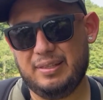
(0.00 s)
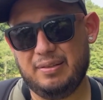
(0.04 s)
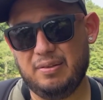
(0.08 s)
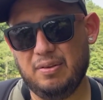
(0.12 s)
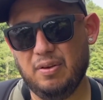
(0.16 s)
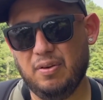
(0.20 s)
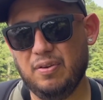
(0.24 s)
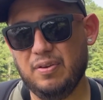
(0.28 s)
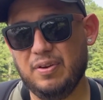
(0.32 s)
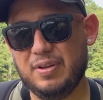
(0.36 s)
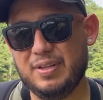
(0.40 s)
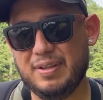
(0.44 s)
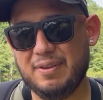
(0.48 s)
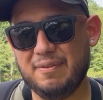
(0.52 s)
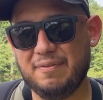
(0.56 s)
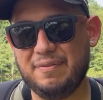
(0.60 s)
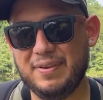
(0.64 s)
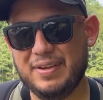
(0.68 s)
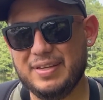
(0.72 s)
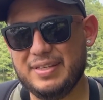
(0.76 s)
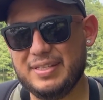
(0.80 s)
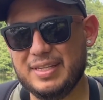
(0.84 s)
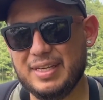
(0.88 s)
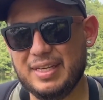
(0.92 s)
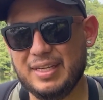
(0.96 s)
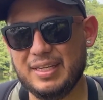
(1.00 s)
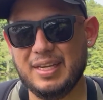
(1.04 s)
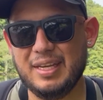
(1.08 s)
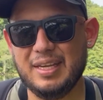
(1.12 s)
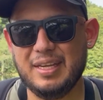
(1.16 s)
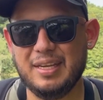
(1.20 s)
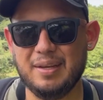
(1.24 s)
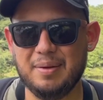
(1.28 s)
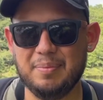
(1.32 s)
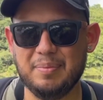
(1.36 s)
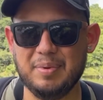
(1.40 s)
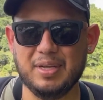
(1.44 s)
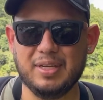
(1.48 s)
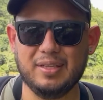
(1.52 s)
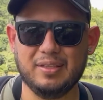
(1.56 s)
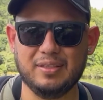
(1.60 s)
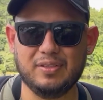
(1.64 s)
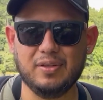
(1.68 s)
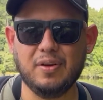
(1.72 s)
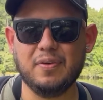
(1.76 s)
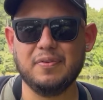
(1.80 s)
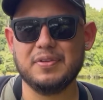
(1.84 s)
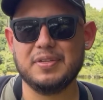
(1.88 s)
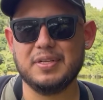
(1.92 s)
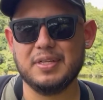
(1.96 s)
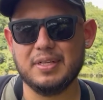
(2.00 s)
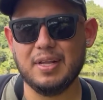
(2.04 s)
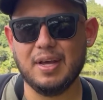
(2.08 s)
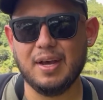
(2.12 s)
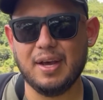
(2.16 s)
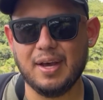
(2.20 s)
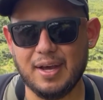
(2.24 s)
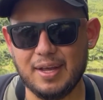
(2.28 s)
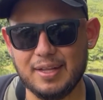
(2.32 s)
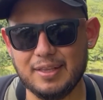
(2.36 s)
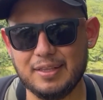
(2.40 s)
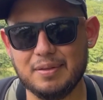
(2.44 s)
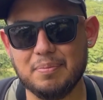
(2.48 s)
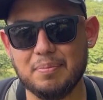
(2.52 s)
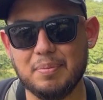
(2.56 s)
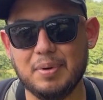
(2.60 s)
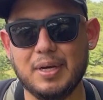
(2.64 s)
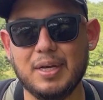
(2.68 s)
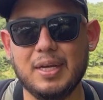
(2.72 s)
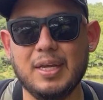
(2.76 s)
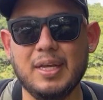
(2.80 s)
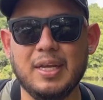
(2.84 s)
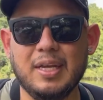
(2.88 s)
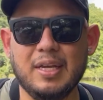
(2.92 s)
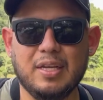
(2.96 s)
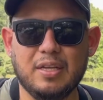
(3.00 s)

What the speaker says: other than fishing. I mean, it's obviously not hunting, but